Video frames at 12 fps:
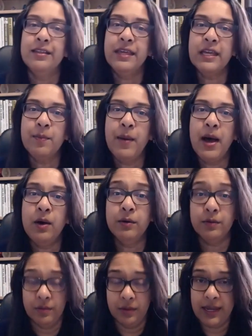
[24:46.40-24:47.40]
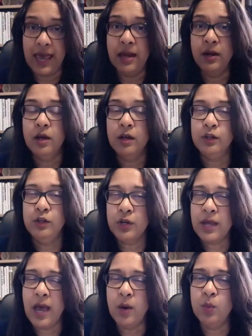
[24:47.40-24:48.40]
Think about again,
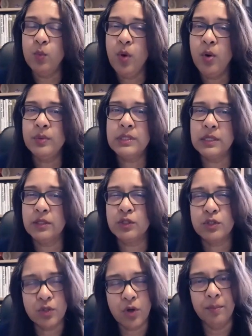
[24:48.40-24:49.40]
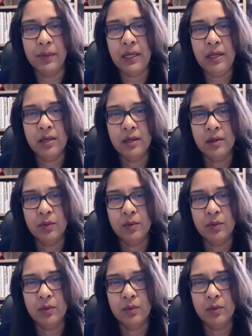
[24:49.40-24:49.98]
look at what was it that stopped me?